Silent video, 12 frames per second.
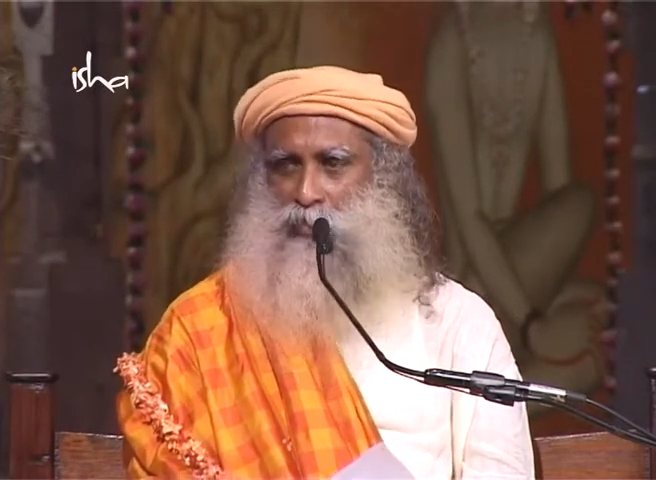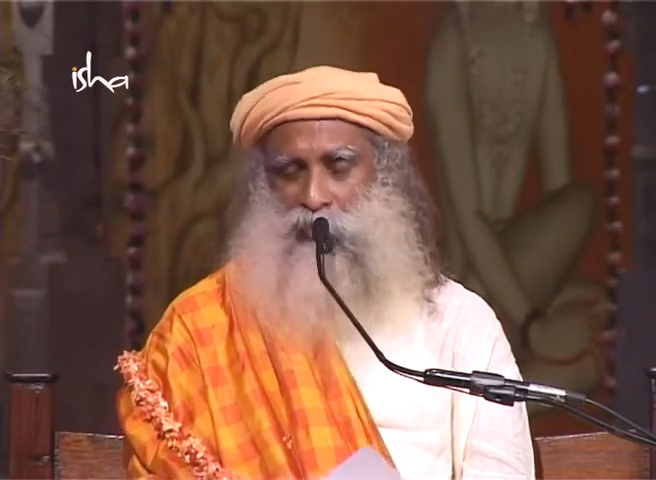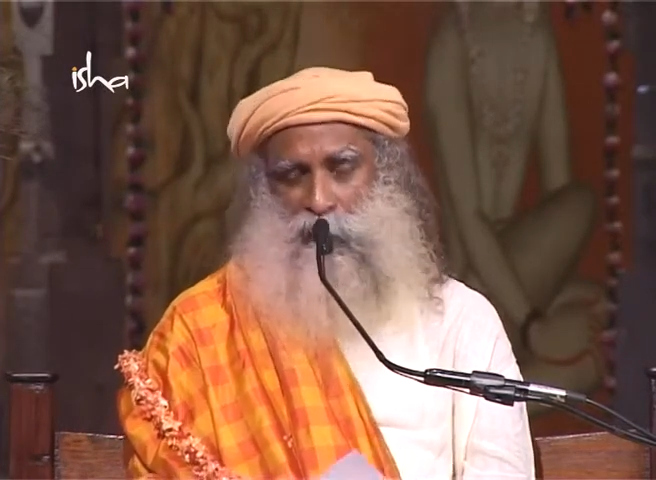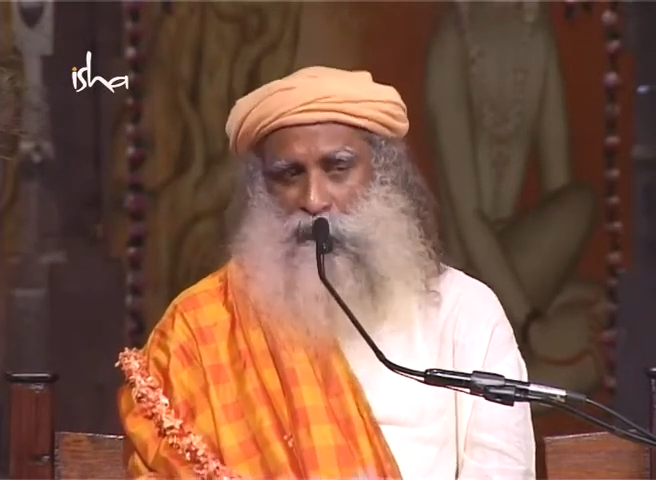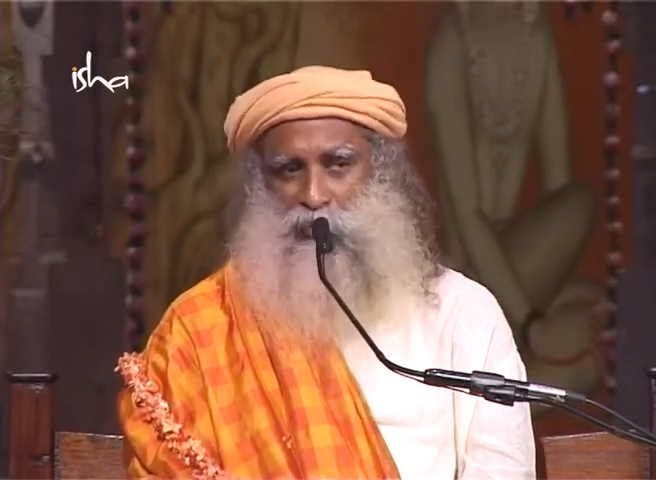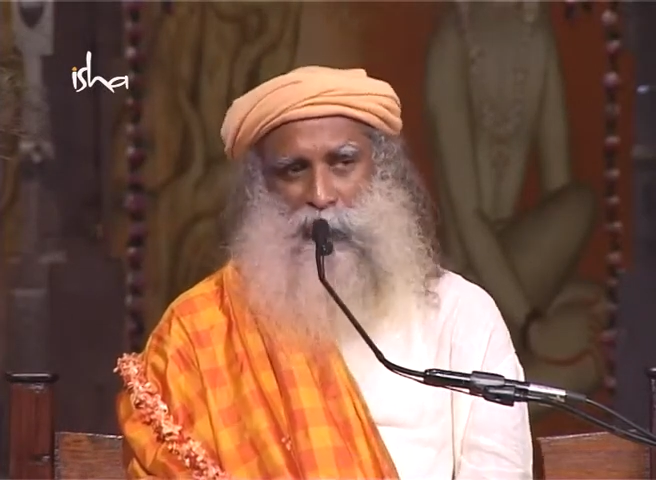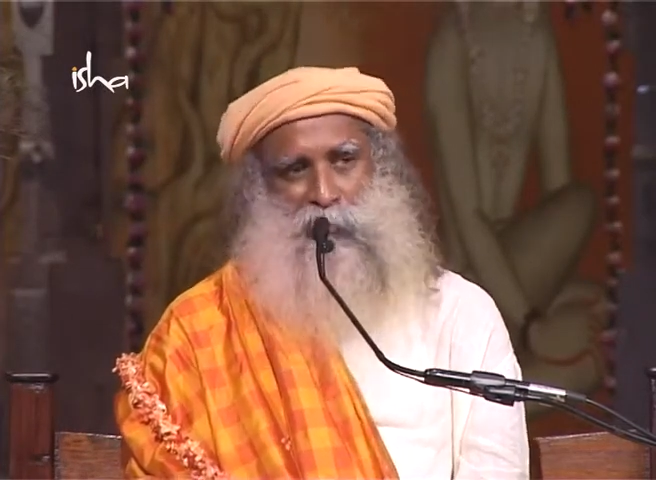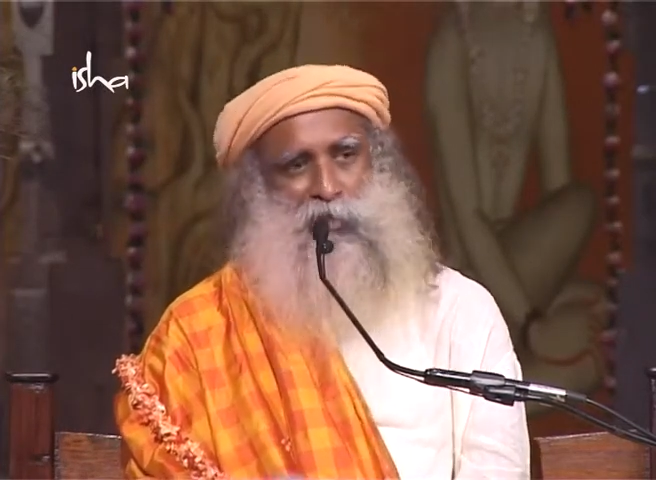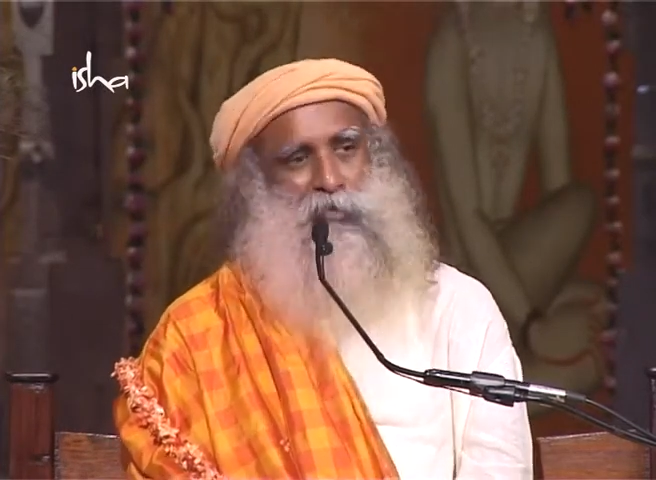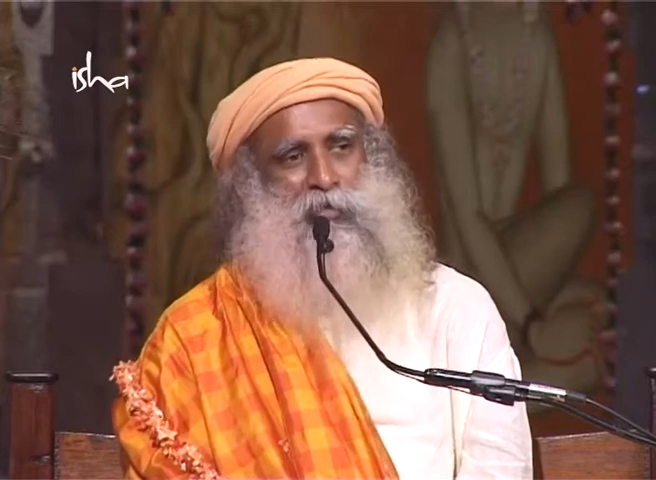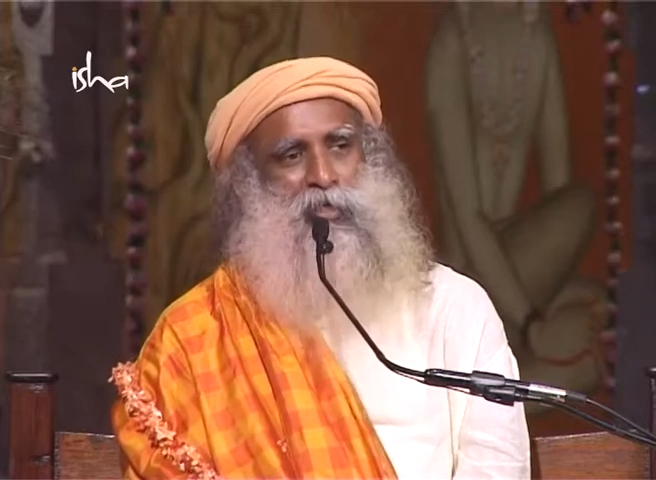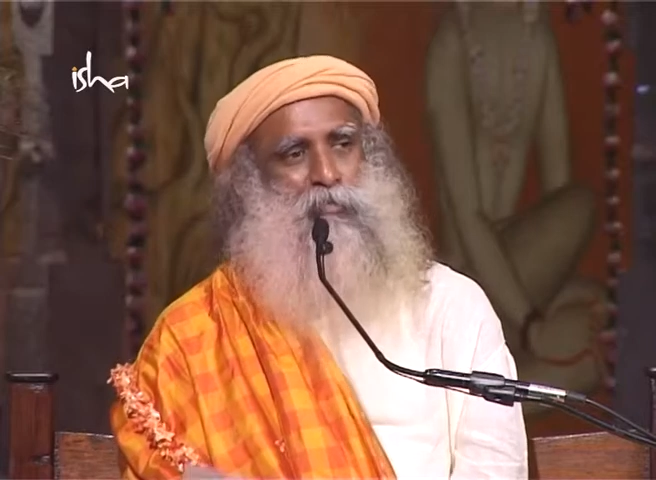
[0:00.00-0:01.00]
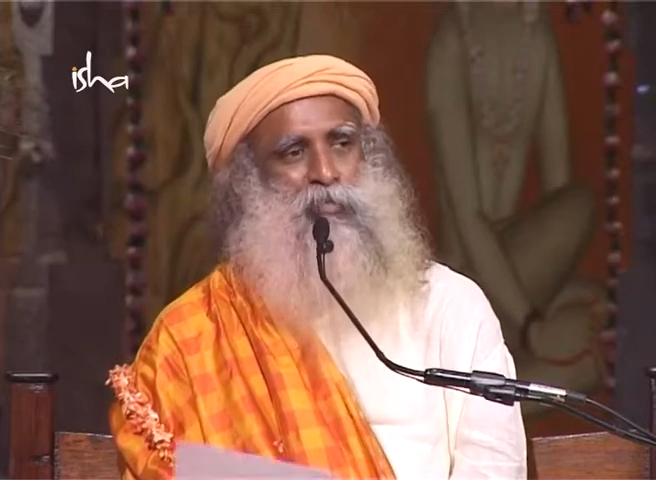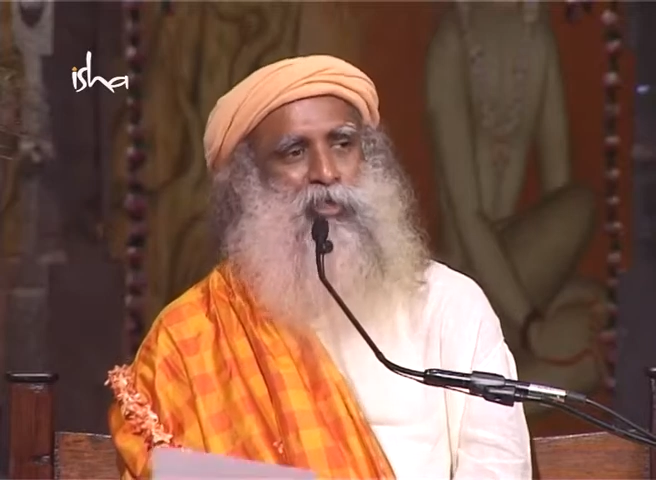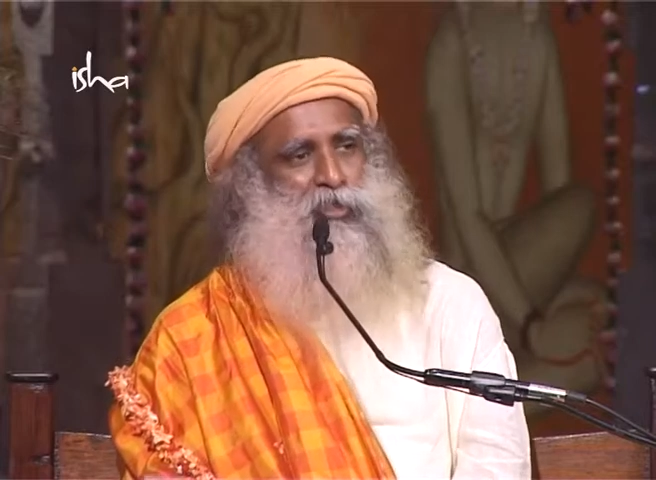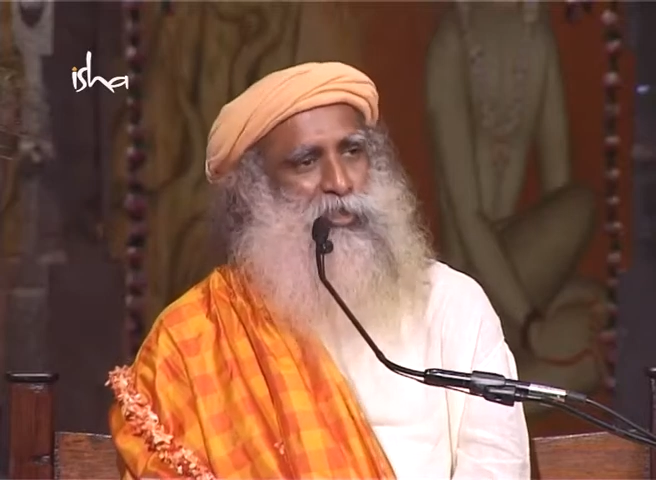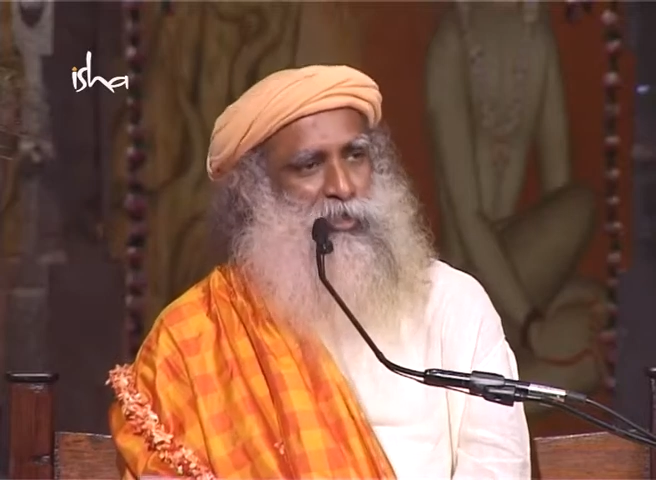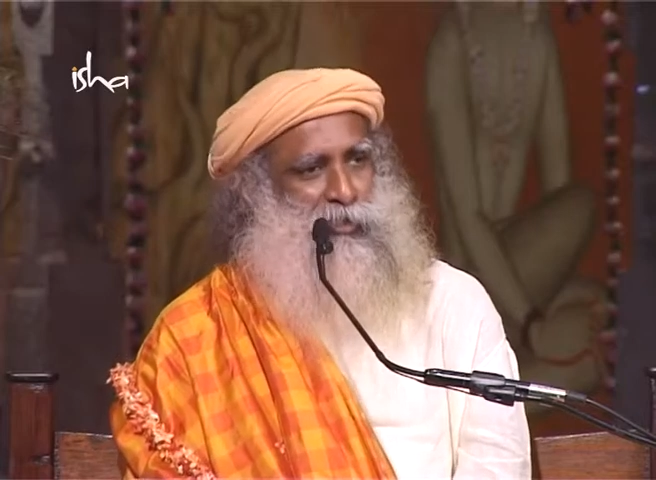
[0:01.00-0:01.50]
If it is becoming a
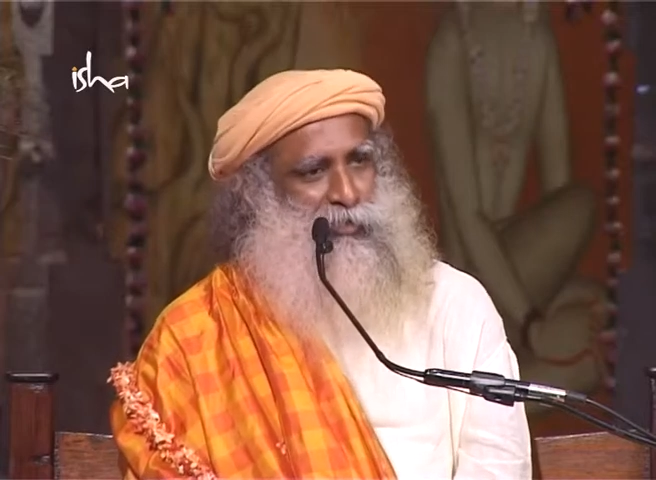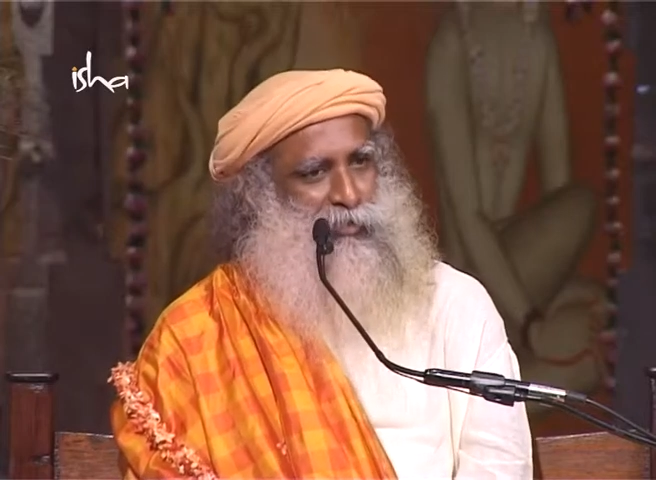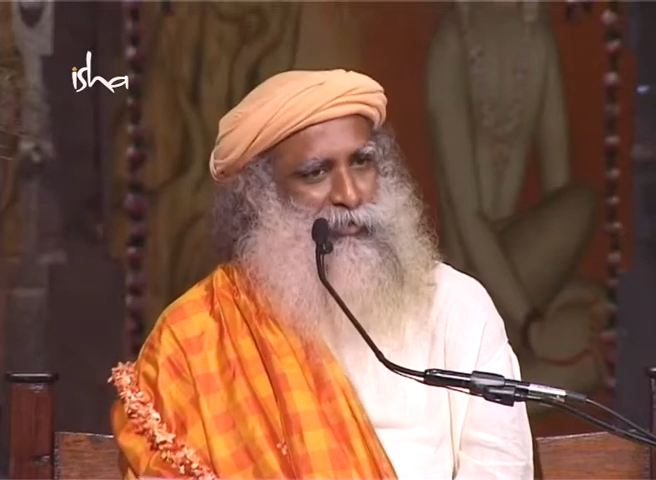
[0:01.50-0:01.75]
big tree,